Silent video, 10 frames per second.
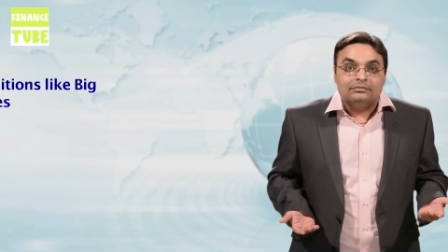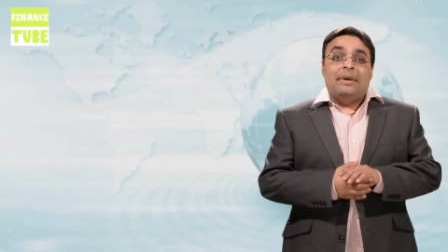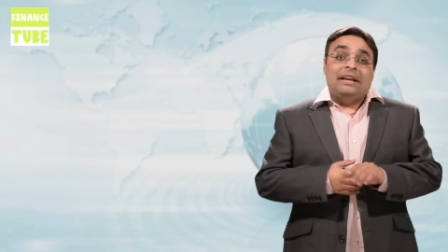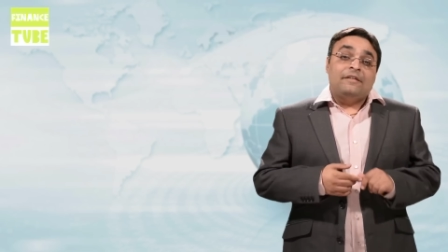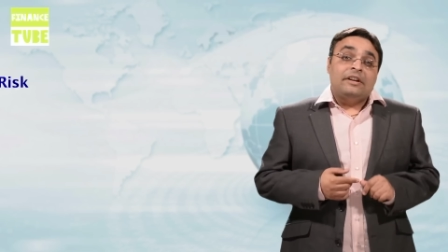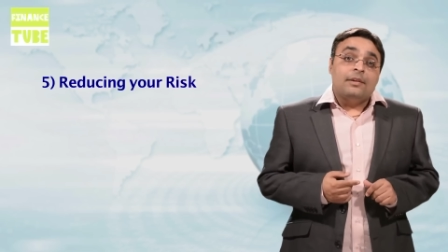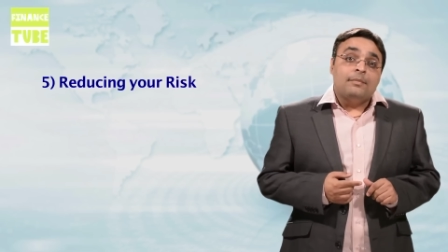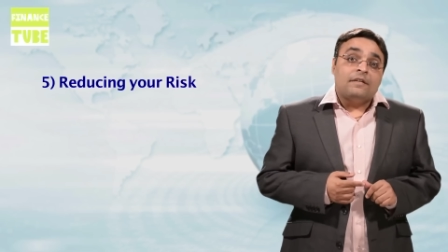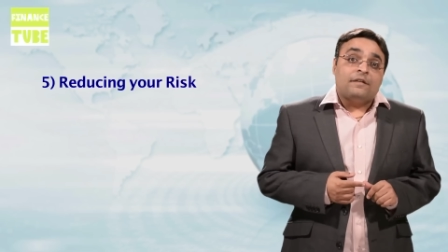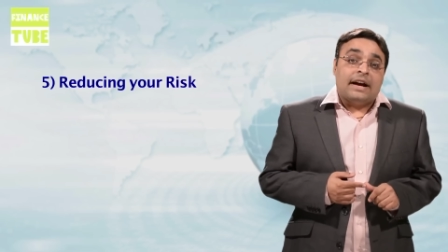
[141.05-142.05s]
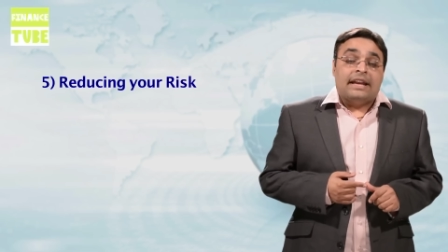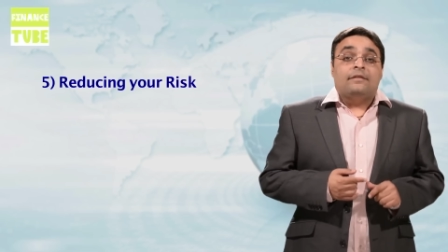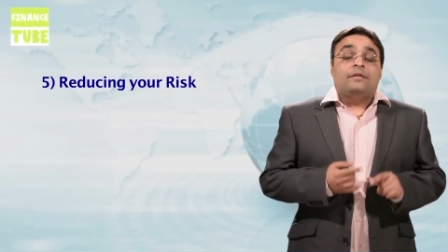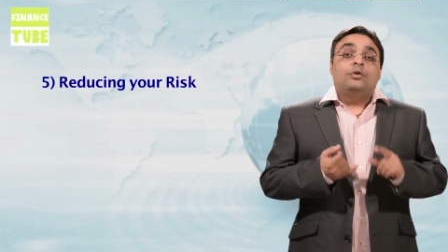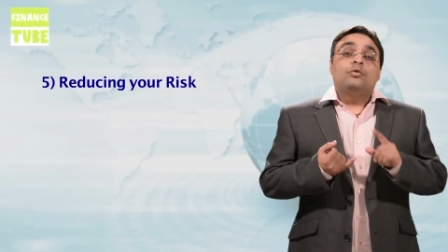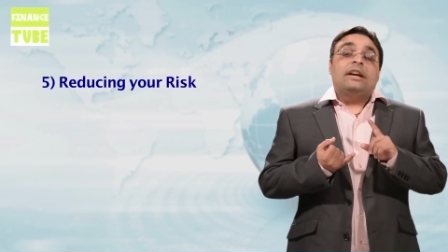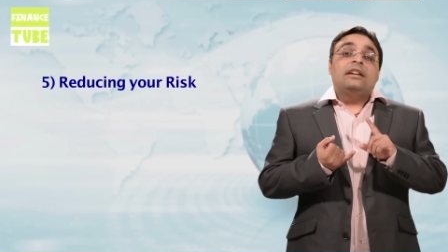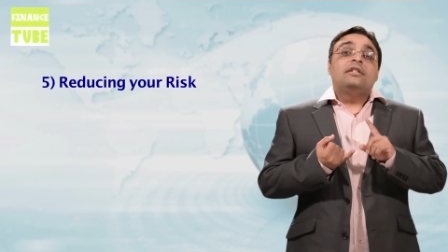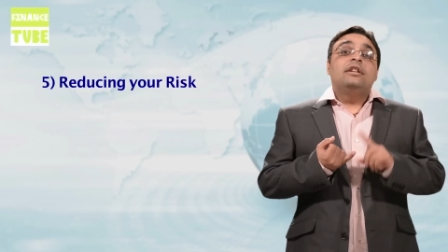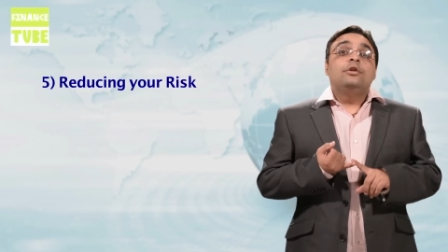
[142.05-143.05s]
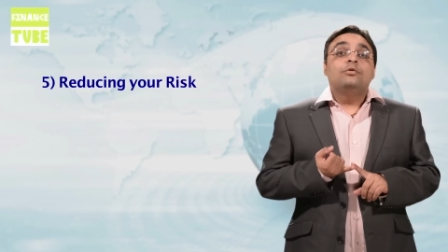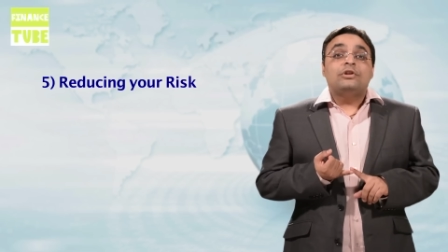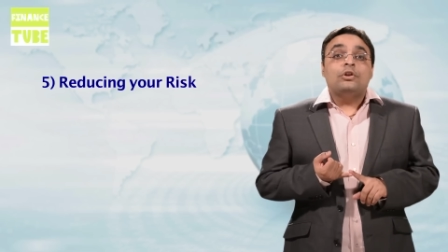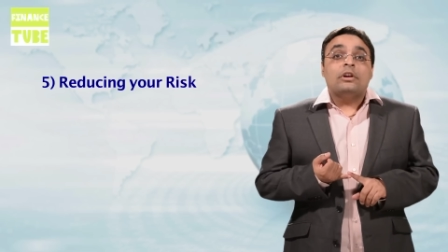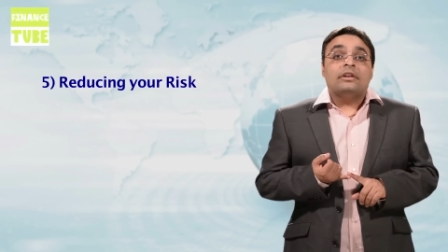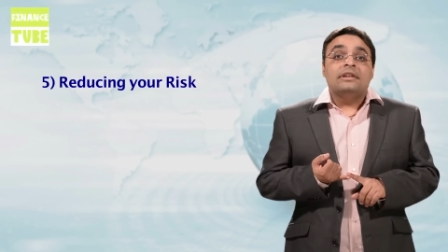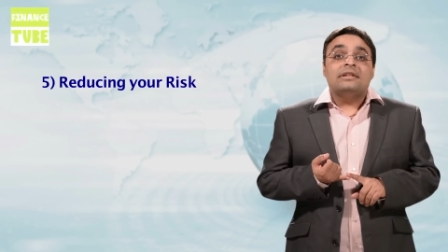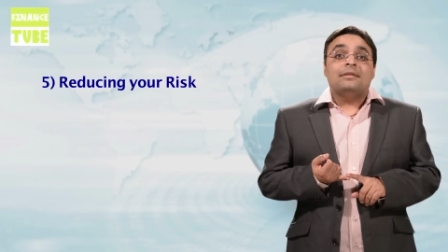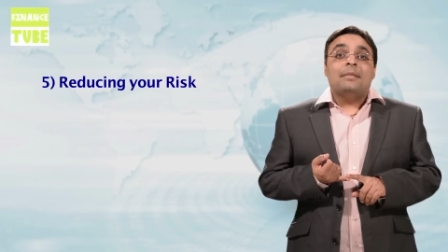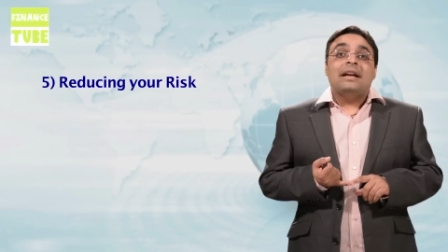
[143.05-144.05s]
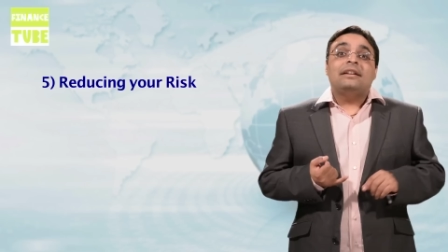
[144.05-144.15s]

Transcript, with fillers: Benefit number five, you can reduce your risk by